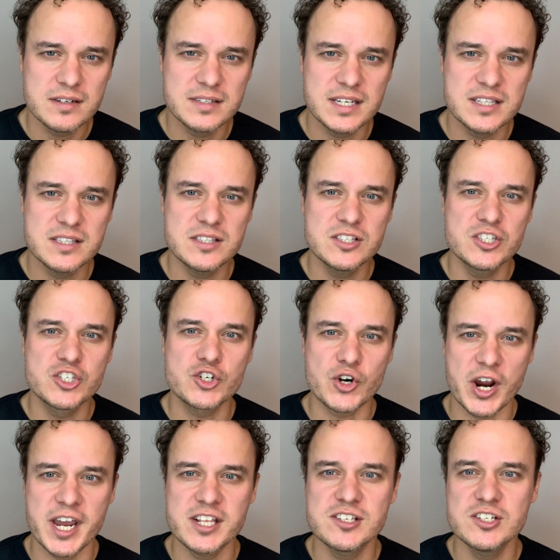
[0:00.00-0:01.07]
than
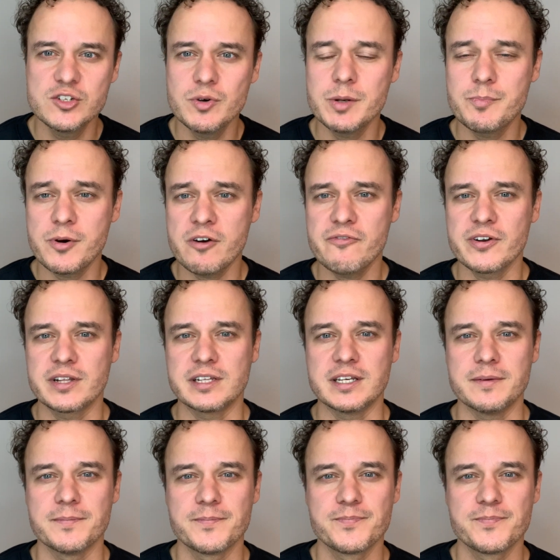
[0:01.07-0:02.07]
trying to do it perfectly.